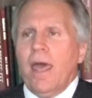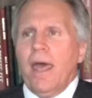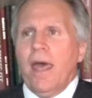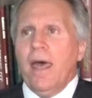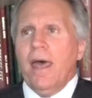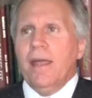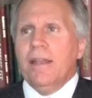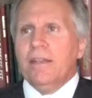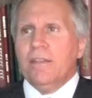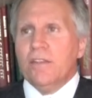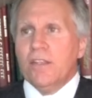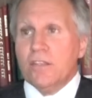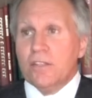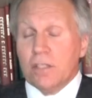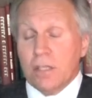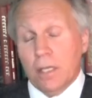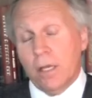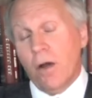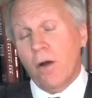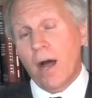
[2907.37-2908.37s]
And
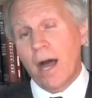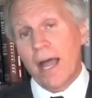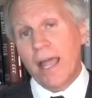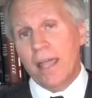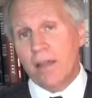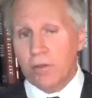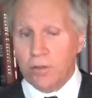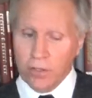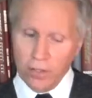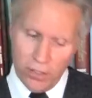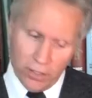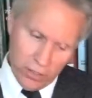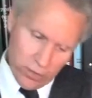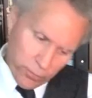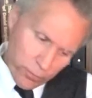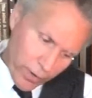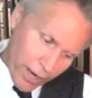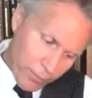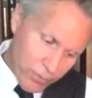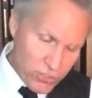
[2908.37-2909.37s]
this, you know, you
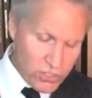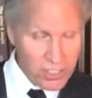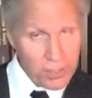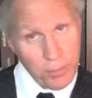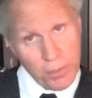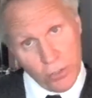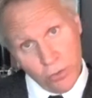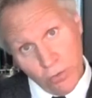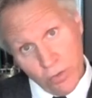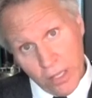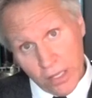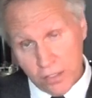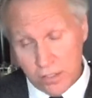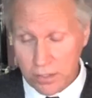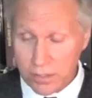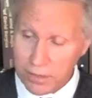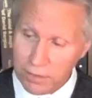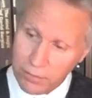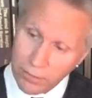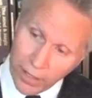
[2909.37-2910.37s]
probably see me do
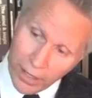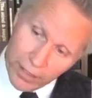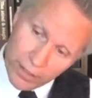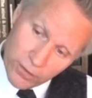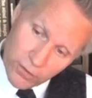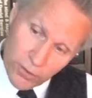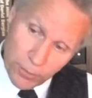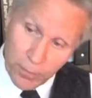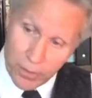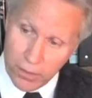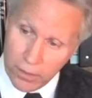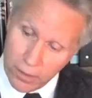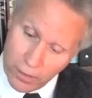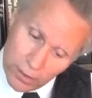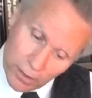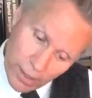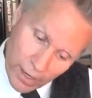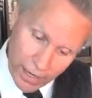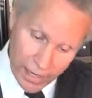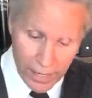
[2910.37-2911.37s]
this, right? You see me do
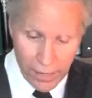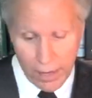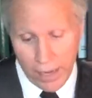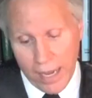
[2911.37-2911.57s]
this.